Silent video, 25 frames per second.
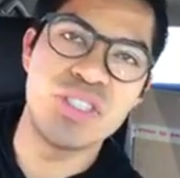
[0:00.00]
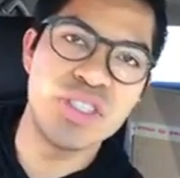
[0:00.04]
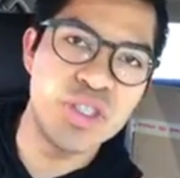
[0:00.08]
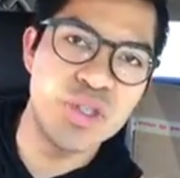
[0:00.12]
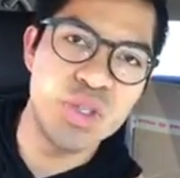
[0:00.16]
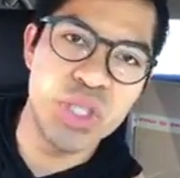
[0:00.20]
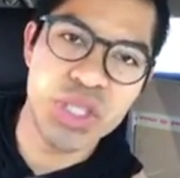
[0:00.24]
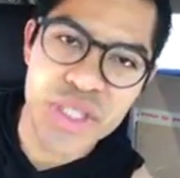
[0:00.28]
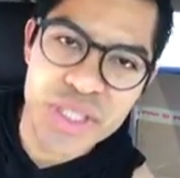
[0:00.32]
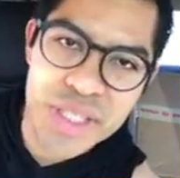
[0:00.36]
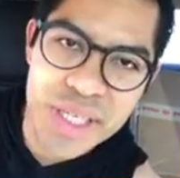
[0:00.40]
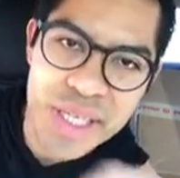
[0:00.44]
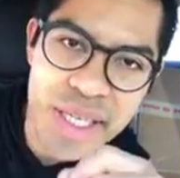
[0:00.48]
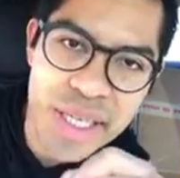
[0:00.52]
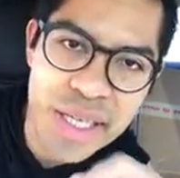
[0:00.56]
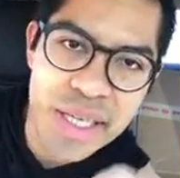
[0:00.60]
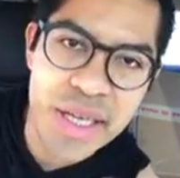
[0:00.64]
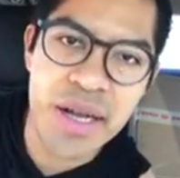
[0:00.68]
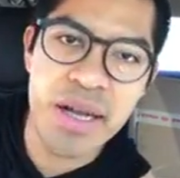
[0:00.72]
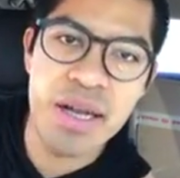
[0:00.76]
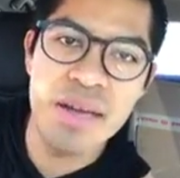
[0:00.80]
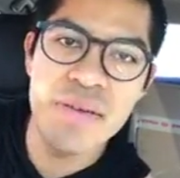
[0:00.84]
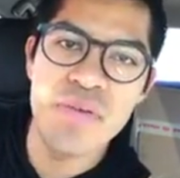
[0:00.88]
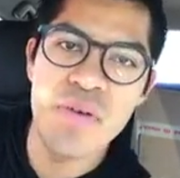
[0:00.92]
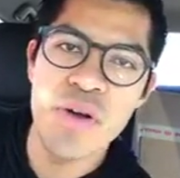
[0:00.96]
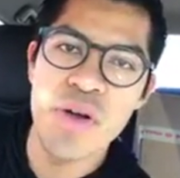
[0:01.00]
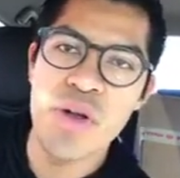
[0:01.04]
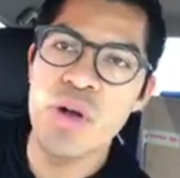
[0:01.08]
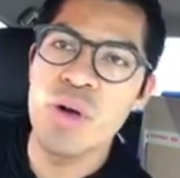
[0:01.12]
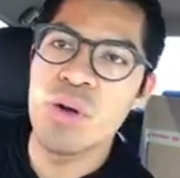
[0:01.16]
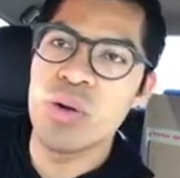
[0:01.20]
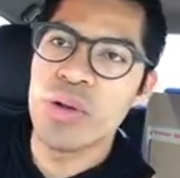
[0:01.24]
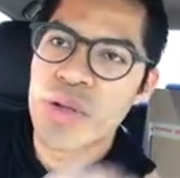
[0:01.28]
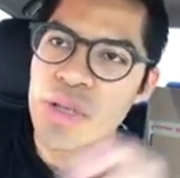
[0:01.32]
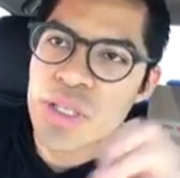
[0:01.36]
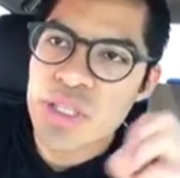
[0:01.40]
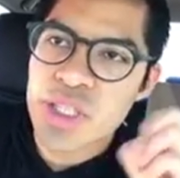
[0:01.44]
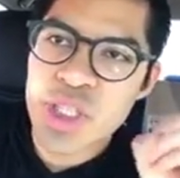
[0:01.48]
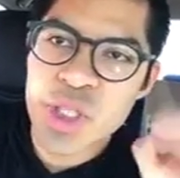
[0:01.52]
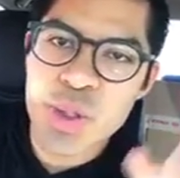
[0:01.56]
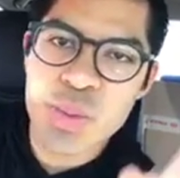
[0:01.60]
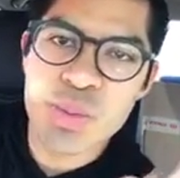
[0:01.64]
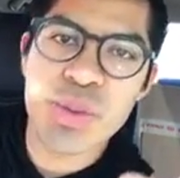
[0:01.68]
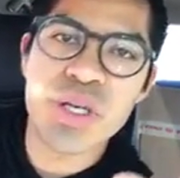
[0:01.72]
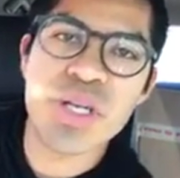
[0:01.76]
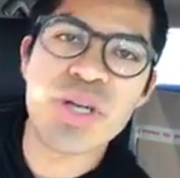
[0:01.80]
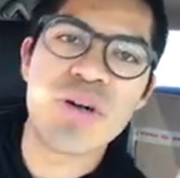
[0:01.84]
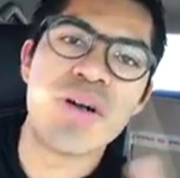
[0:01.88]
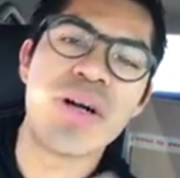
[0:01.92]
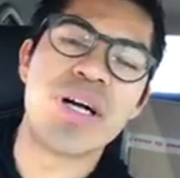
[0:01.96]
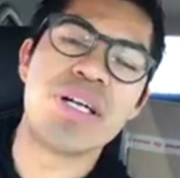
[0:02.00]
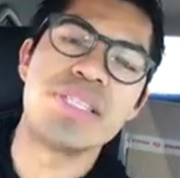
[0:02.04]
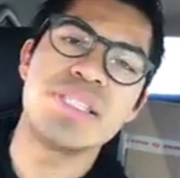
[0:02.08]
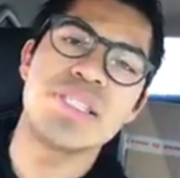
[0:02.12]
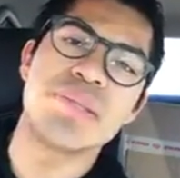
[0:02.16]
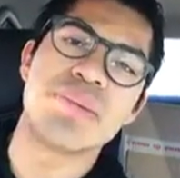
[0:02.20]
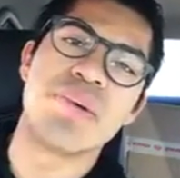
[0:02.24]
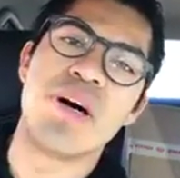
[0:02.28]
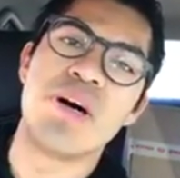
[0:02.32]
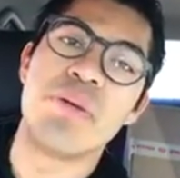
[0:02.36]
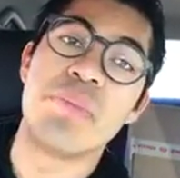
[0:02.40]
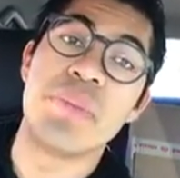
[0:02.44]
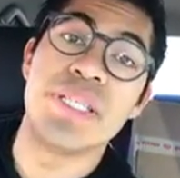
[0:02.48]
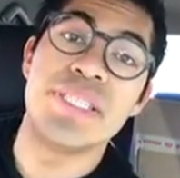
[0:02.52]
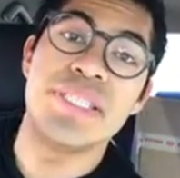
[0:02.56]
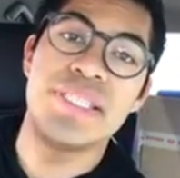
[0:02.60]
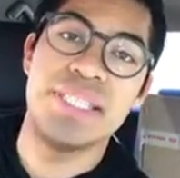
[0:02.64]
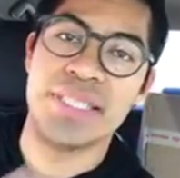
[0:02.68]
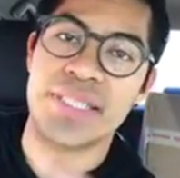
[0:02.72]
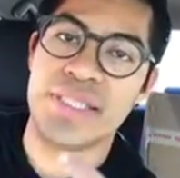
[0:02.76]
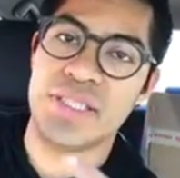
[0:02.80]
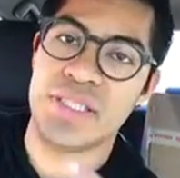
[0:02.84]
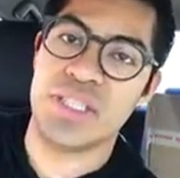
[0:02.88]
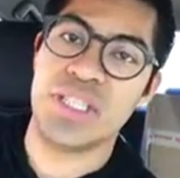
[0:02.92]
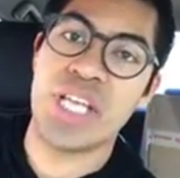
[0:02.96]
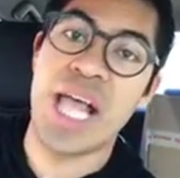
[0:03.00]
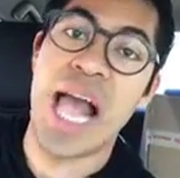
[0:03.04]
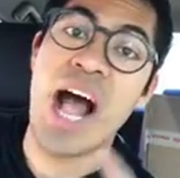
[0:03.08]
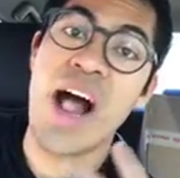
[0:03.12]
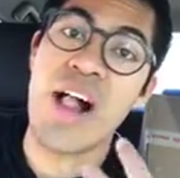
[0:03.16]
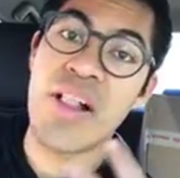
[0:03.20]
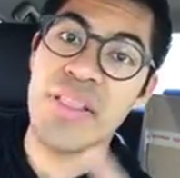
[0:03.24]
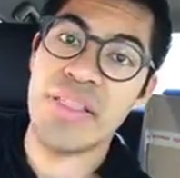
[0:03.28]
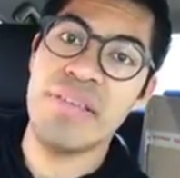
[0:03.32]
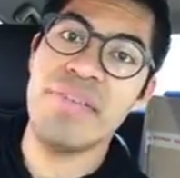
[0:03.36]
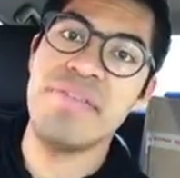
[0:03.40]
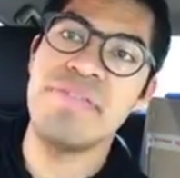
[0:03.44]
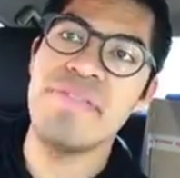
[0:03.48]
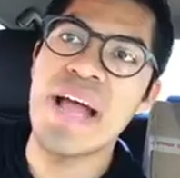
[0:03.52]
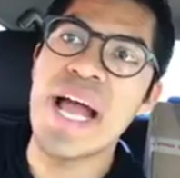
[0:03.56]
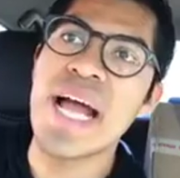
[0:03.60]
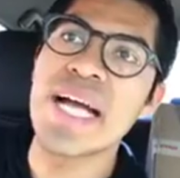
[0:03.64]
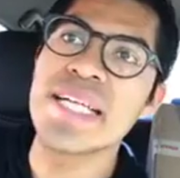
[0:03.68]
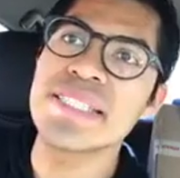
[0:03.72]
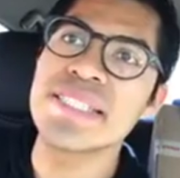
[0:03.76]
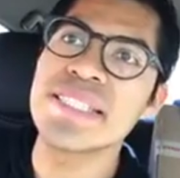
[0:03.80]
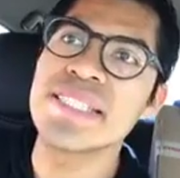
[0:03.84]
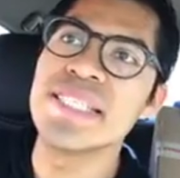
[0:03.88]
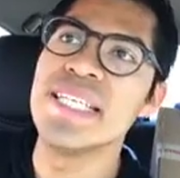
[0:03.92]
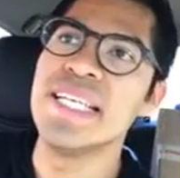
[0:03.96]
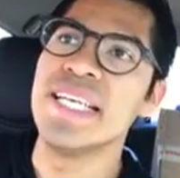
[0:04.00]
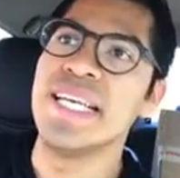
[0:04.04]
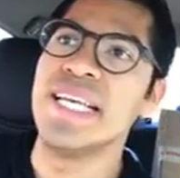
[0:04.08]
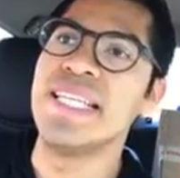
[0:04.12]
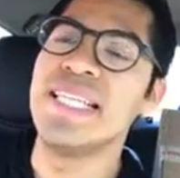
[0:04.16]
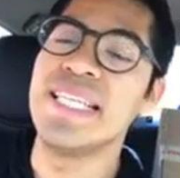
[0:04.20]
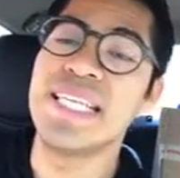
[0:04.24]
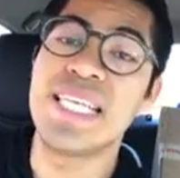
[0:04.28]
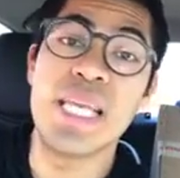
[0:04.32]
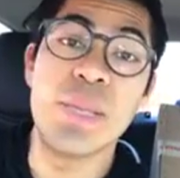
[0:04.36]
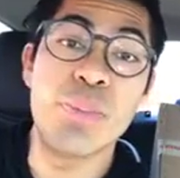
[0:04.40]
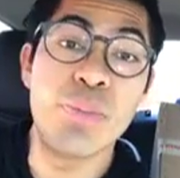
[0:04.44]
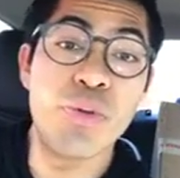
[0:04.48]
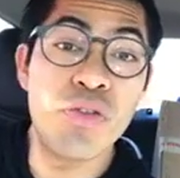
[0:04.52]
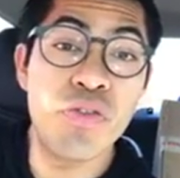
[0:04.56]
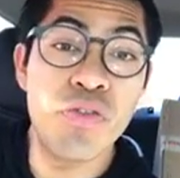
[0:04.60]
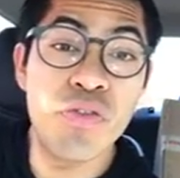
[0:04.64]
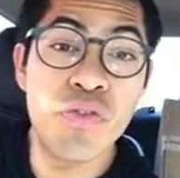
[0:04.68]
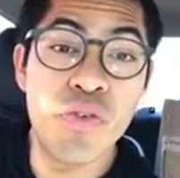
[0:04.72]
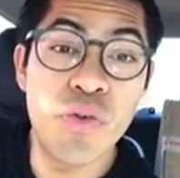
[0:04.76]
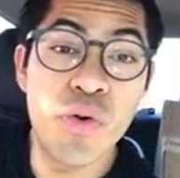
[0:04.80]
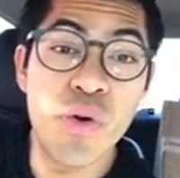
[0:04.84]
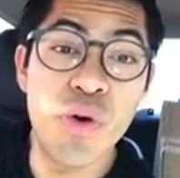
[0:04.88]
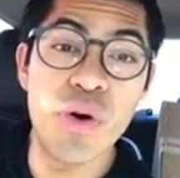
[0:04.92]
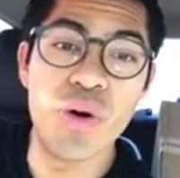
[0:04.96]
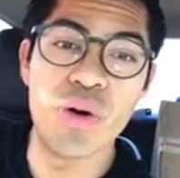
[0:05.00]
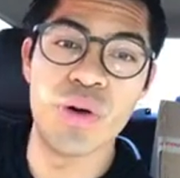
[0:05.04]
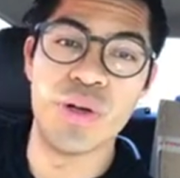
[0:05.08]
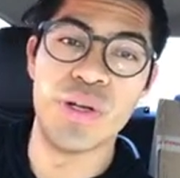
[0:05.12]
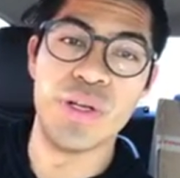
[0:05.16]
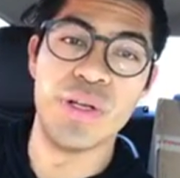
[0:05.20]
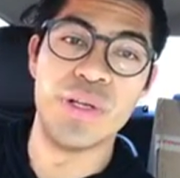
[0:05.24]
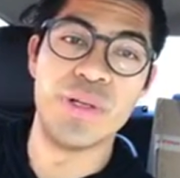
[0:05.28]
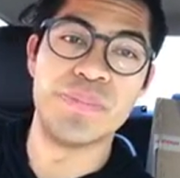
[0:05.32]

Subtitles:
Just drizzle it in olive oil. Sprinkle on some almonds. This is healthy fats, and they keep you full.